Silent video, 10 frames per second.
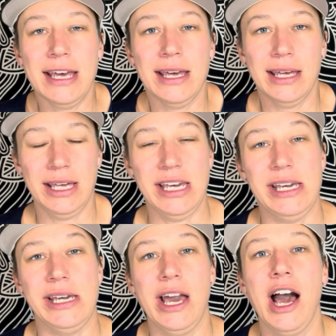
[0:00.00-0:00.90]

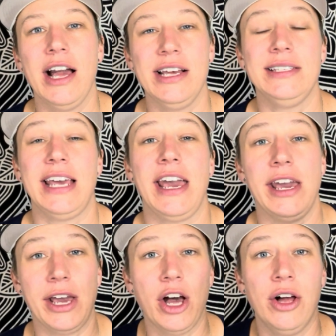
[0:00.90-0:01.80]
He is
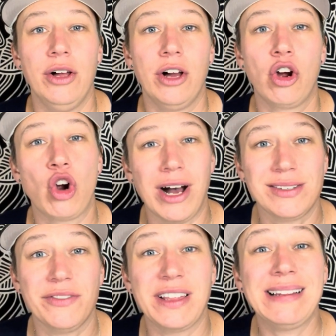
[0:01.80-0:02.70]
a cross
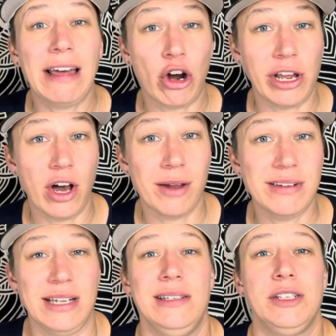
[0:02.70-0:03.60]
of the clarion.
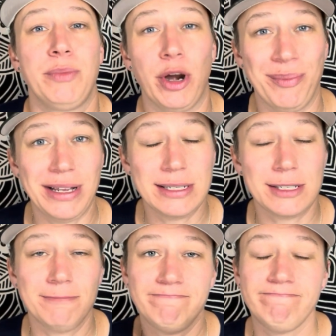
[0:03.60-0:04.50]
That's his
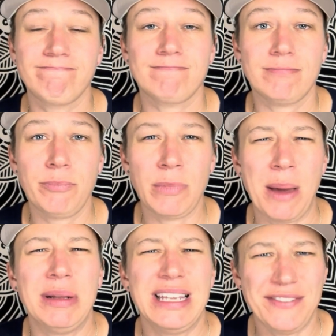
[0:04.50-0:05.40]
purpose. I
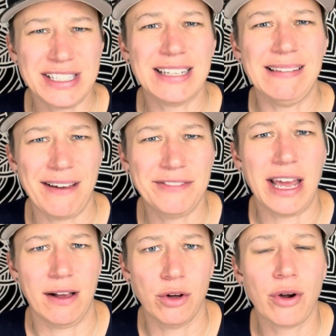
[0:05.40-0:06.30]
believe it's a left
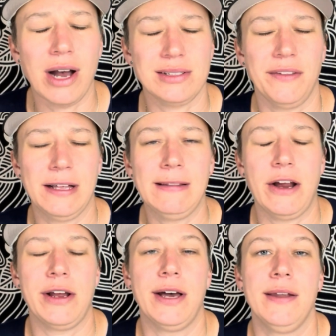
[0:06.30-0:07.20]
angle cross of the
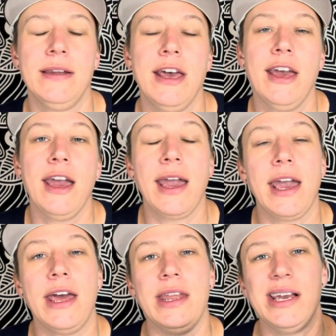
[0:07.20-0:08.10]
clarion.
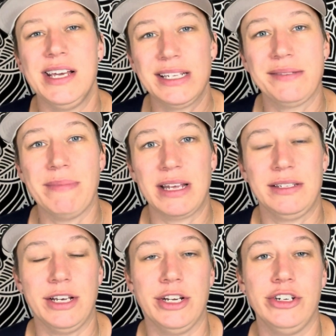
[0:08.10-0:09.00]
And his
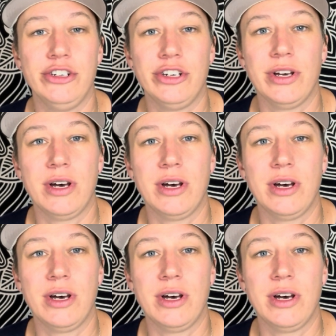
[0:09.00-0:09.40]
message